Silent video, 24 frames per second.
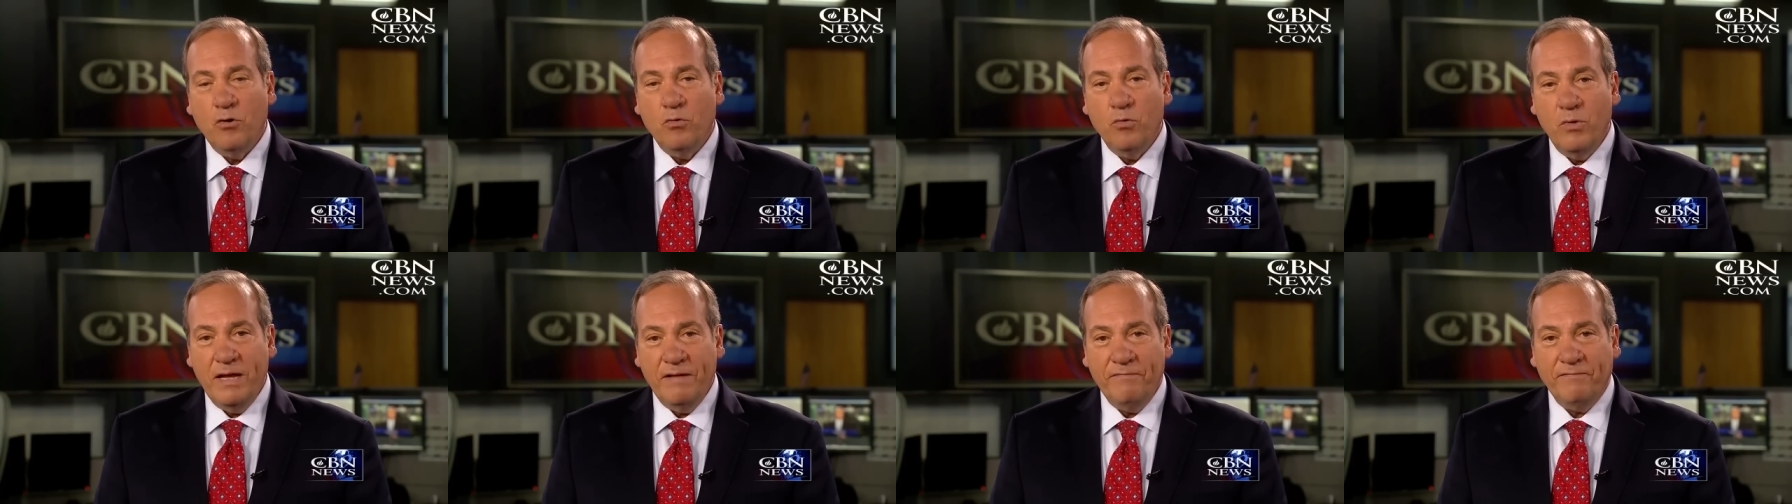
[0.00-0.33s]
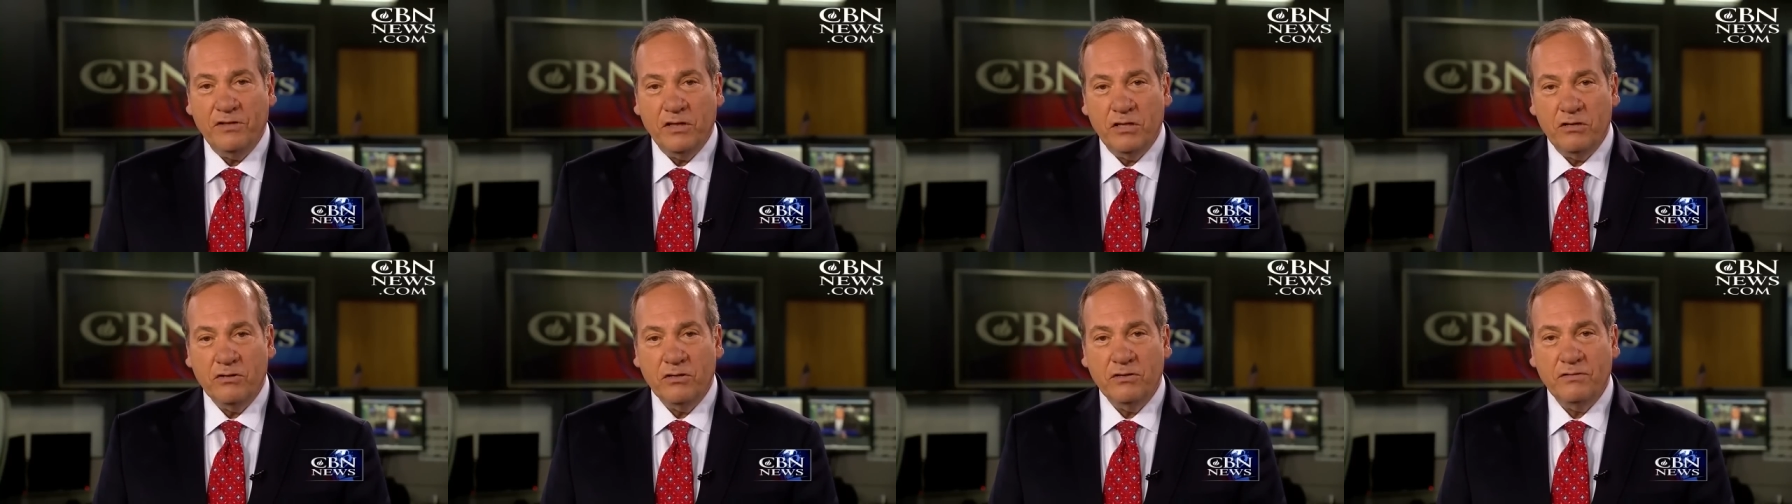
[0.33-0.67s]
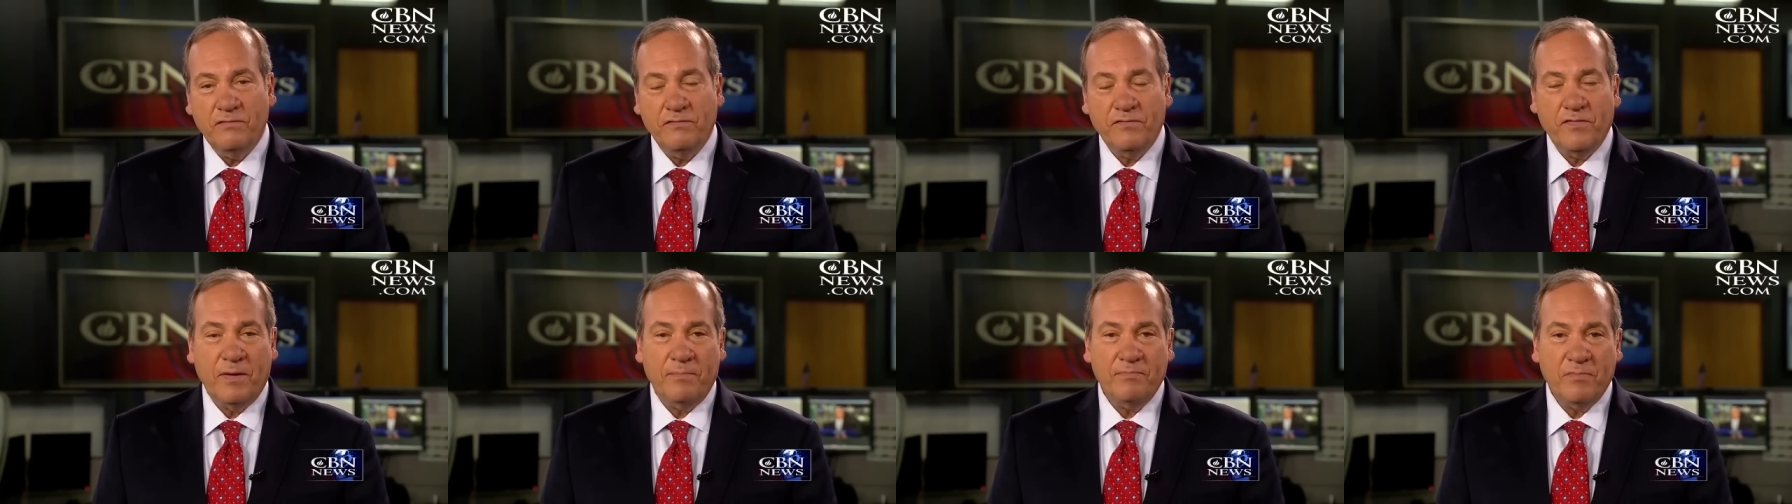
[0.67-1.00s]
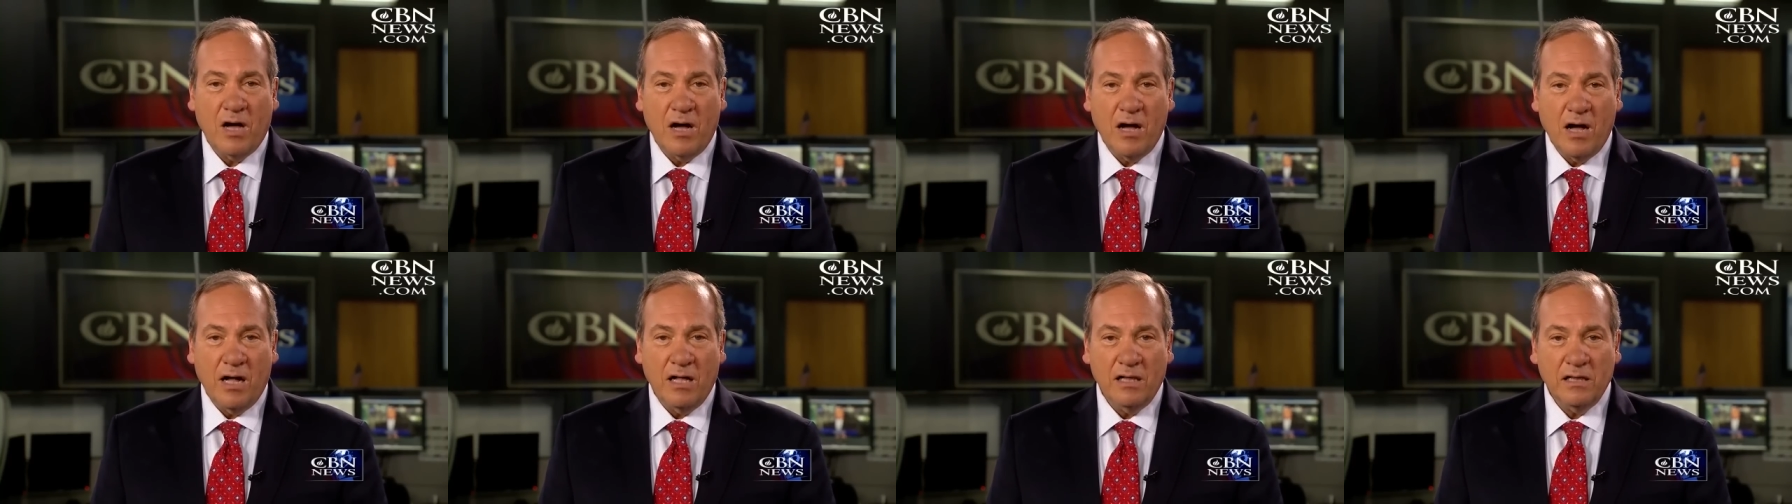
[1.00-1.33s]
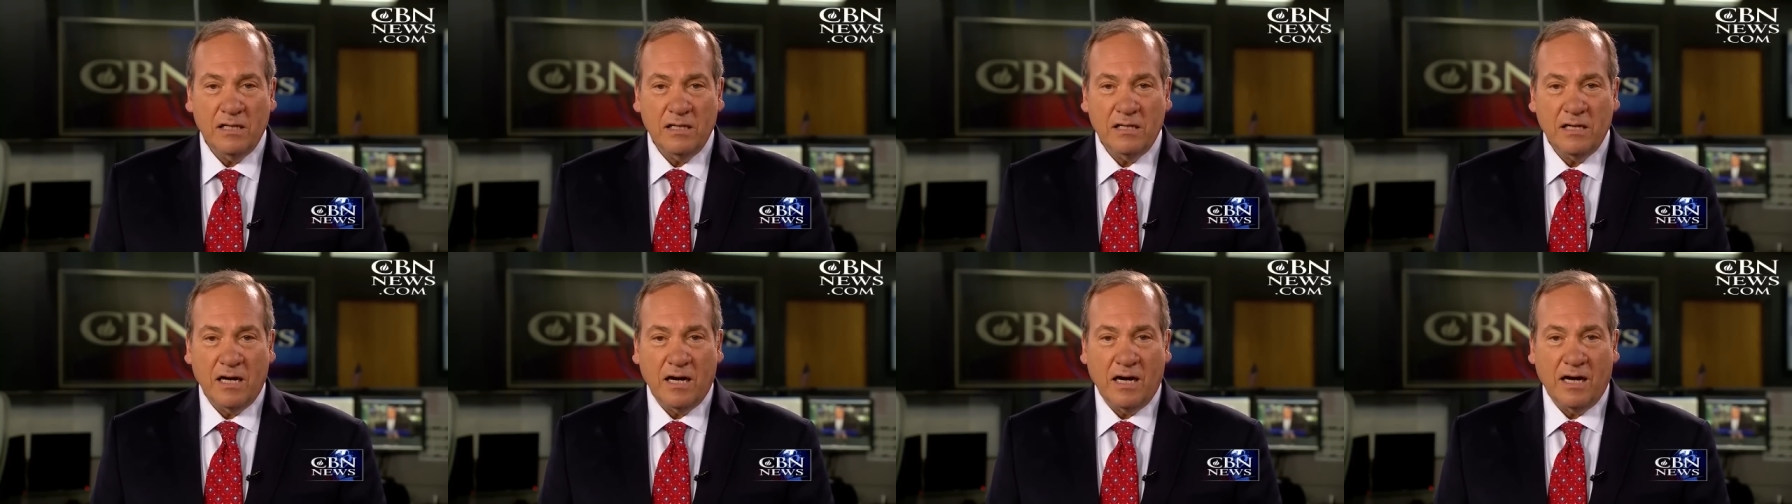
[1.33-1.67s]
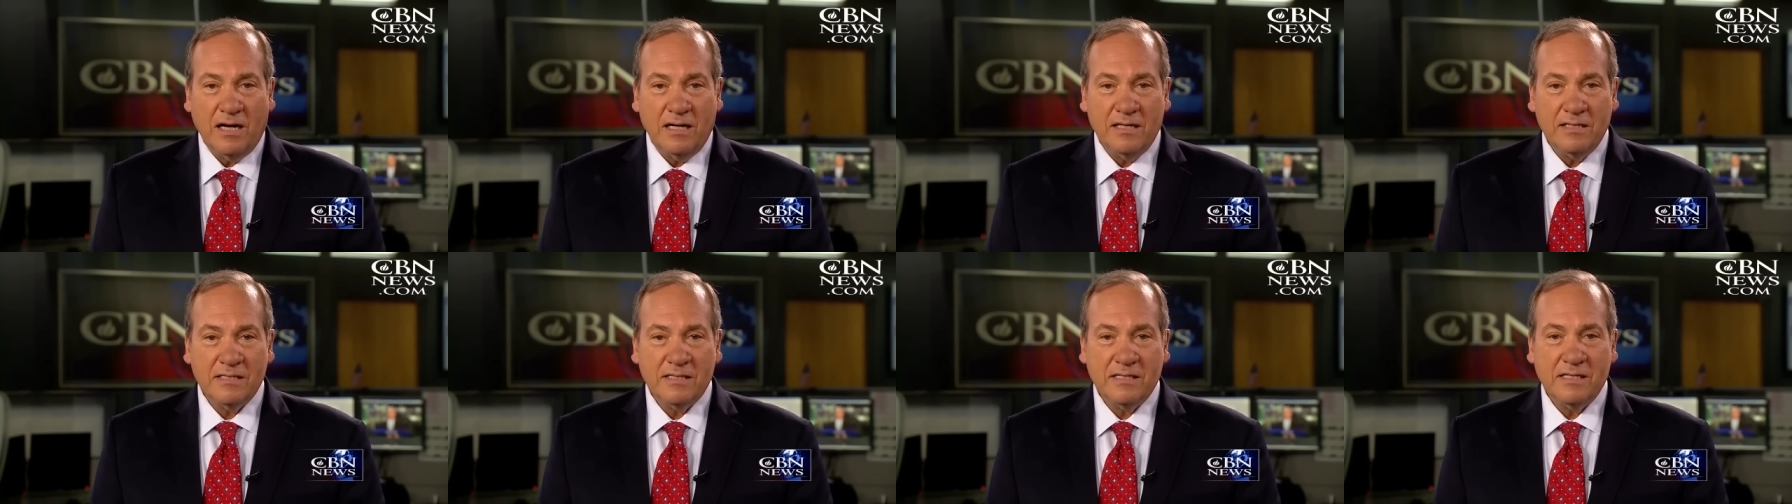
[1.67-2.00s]
We've learned from the
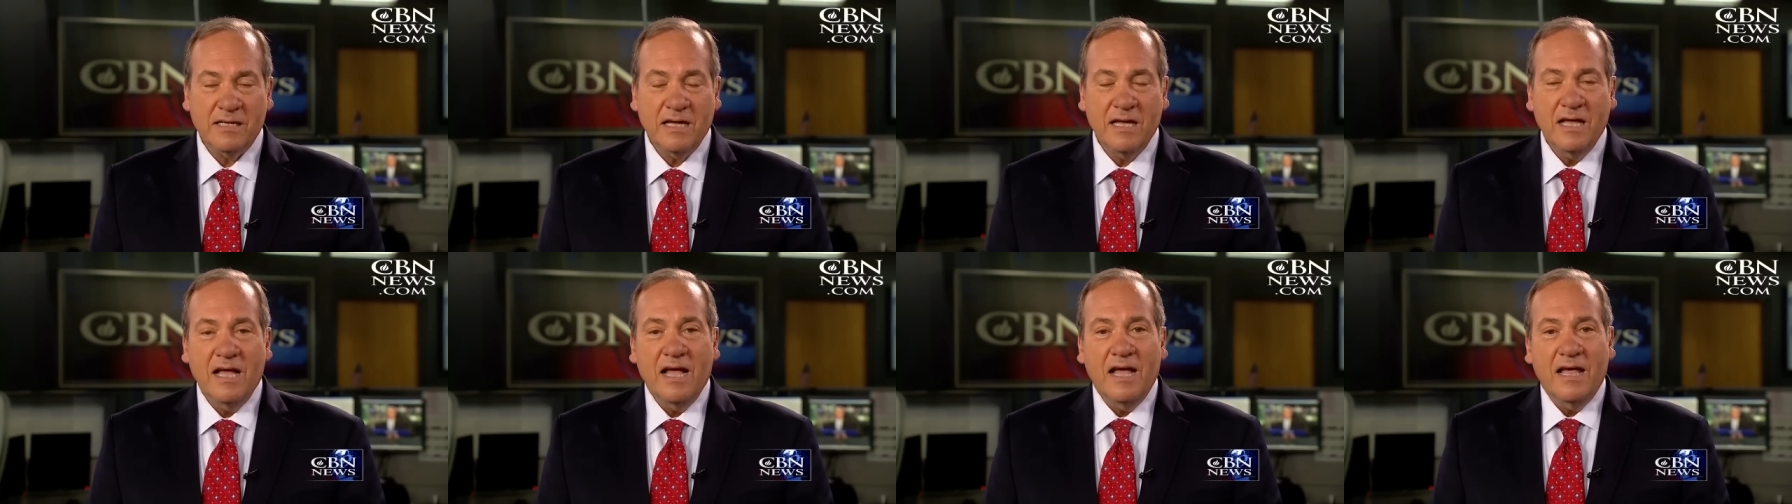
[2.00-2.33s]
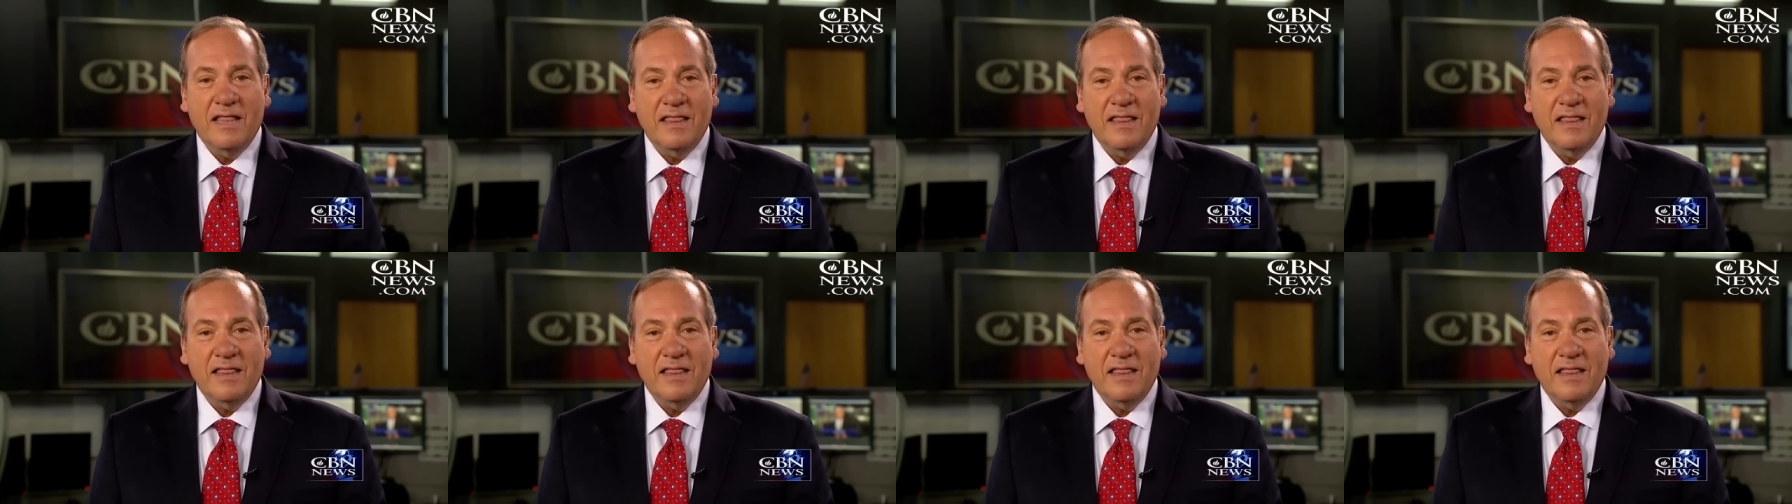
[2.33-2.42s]
Holocaust